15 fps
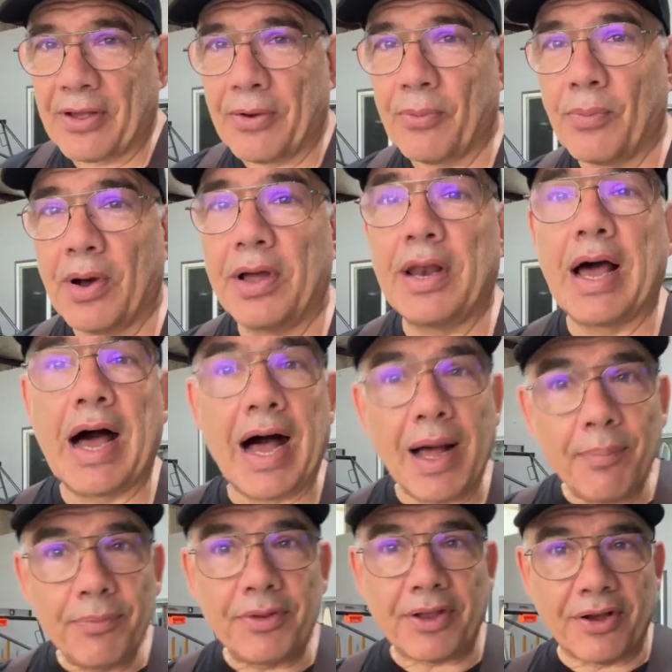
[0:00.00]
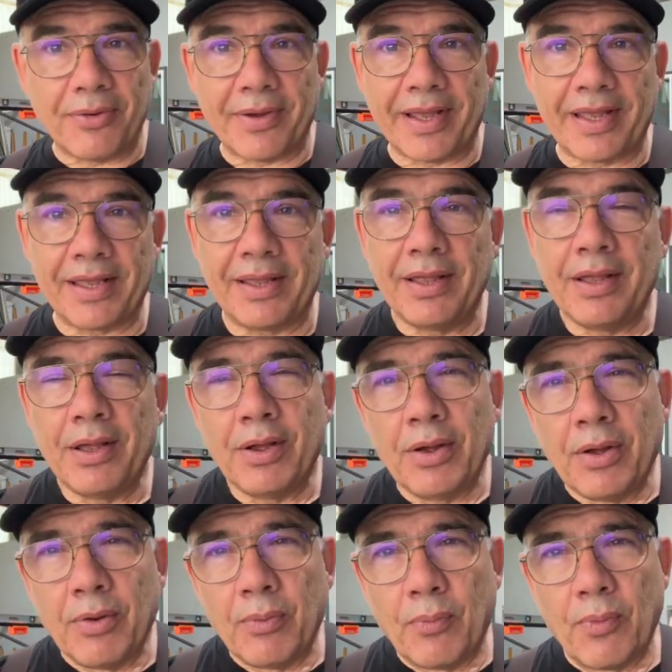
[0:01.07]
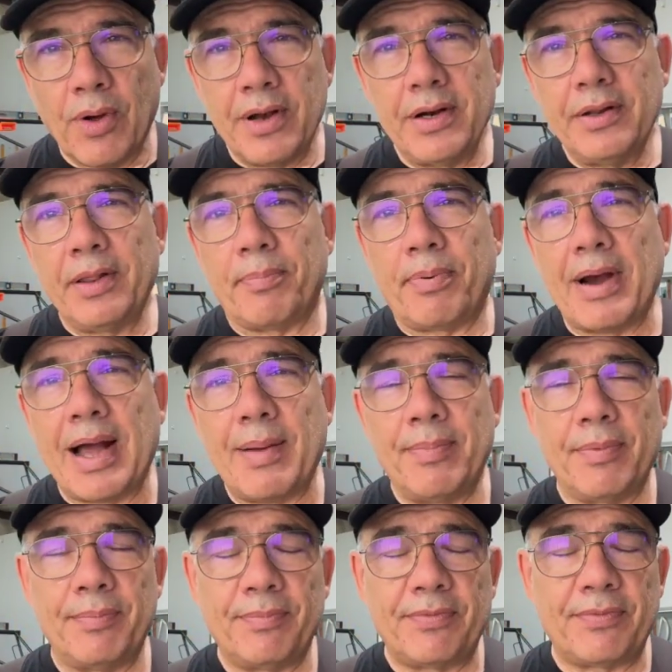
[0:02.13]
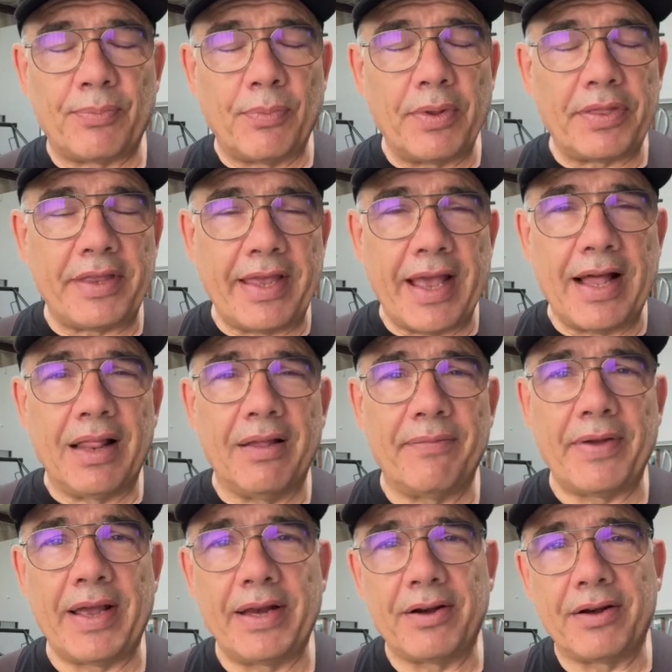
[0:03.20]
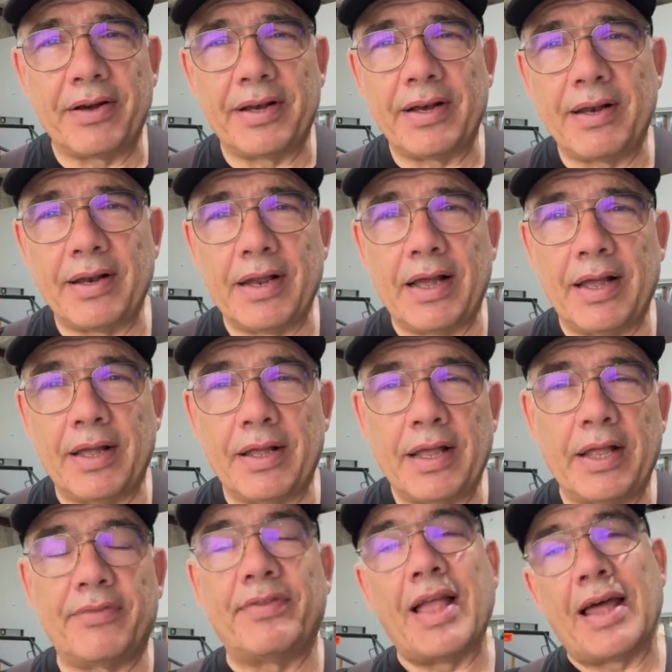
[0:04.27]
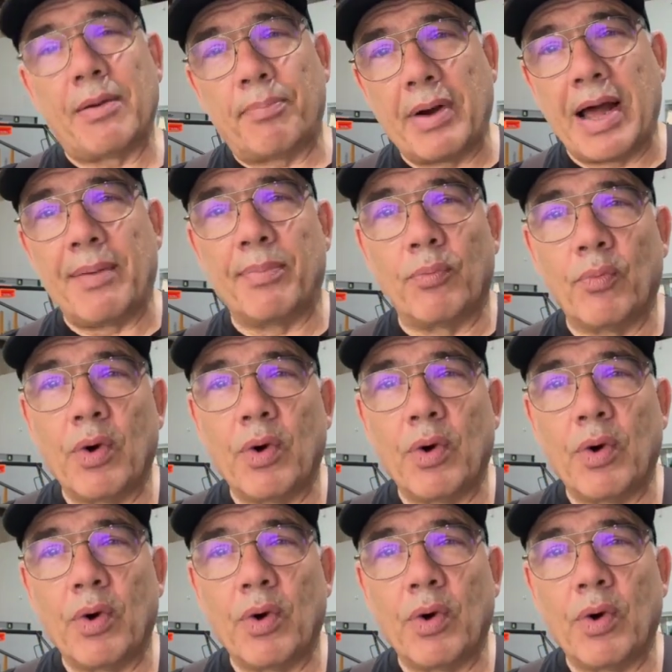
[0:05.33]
what I'm doing, one of the problems with the elevator, it's not a problem.